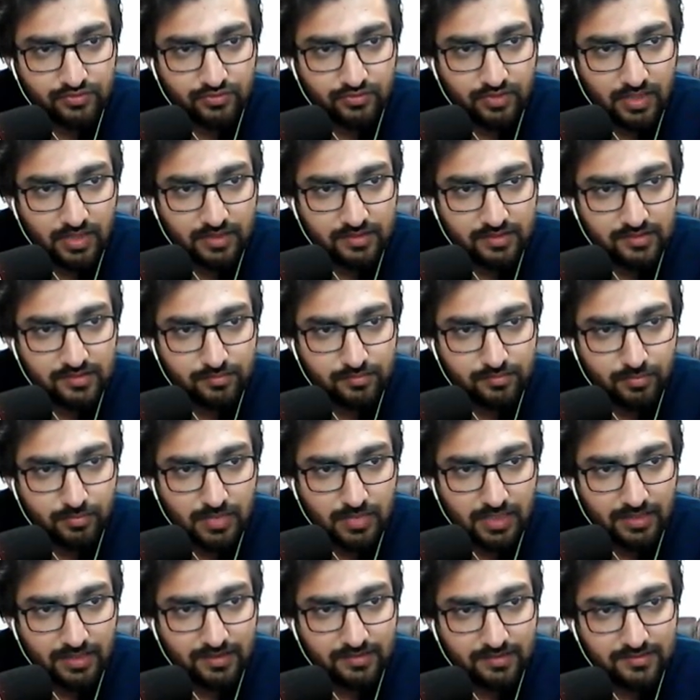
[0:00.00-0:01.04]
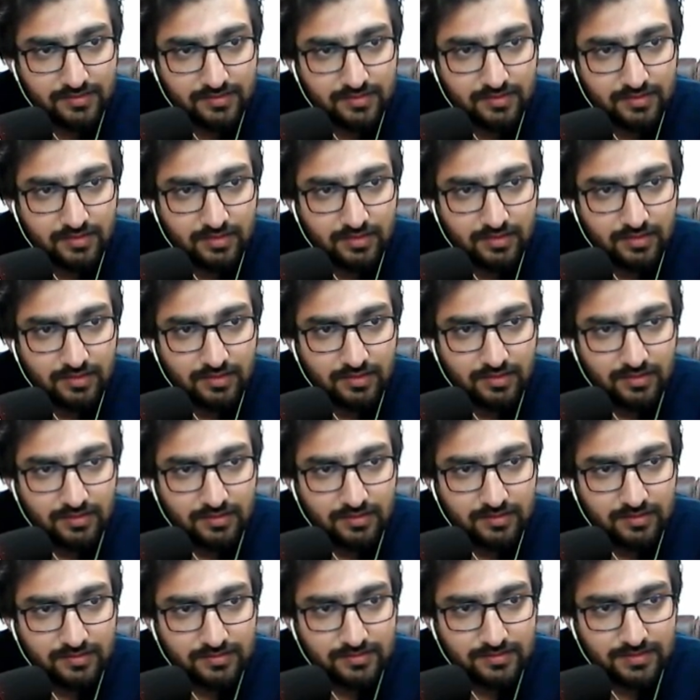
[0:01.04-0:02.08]
That is minus
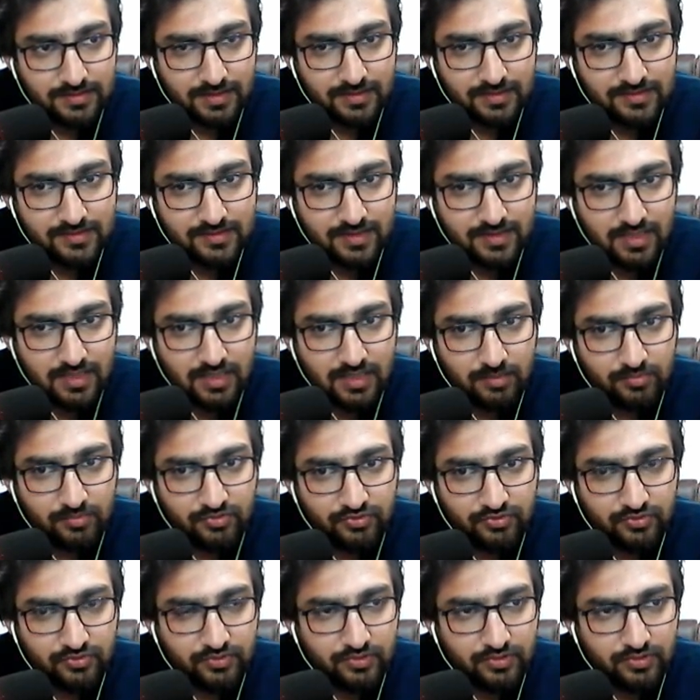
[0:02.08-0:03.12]
6 times